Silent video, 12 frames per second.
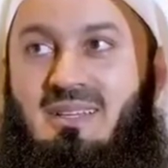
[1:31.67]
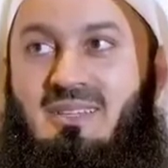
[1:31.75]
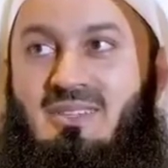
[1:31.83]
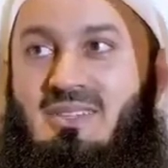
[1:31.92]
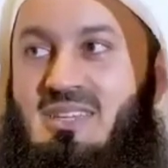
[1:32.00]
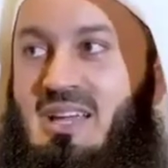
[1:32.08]

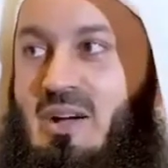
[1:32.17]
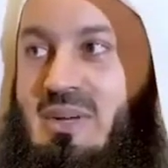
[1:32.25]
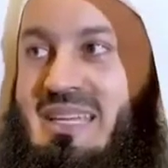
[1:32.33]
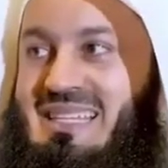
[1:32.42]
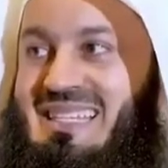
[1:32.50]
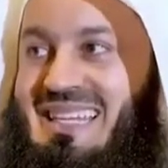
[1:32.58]
You see how
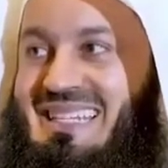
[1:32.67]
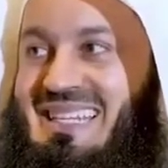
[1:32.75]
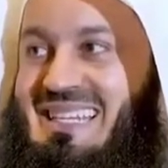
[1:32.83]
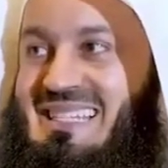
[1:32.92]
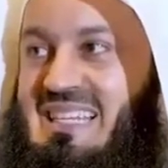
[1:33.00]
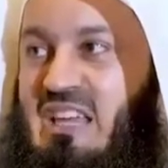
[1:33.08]
easy it
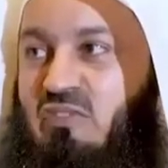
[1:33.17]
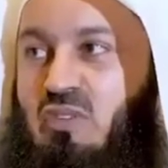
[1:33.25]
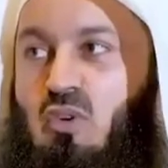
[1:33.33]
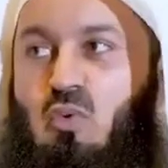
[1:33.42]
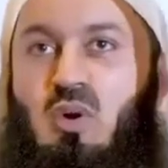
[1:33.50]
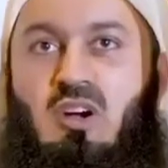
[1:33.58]
is. If
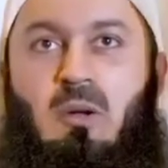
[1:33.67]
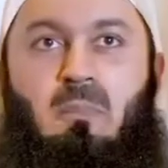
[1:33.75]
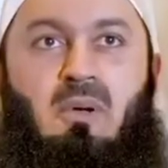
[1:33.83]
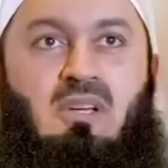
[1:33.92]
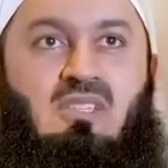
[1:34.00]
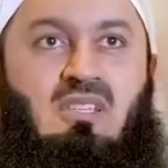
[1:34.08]
you were a
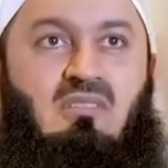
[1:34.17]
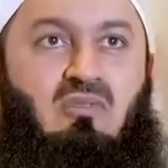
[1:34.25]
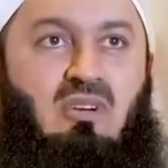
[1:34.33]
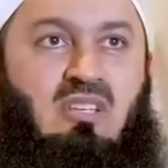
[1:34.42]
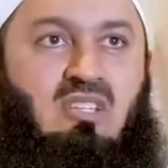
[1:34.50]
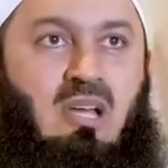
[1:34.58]
person,
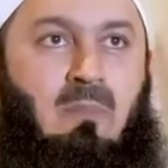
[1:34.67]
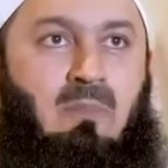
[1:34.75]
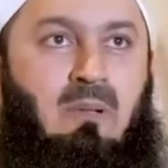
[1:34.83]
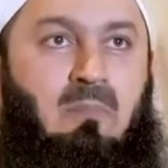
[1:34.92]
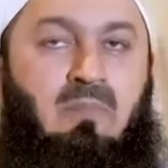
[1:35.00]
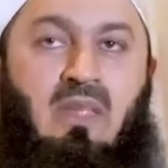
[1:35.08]
for
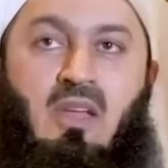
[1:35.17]
example,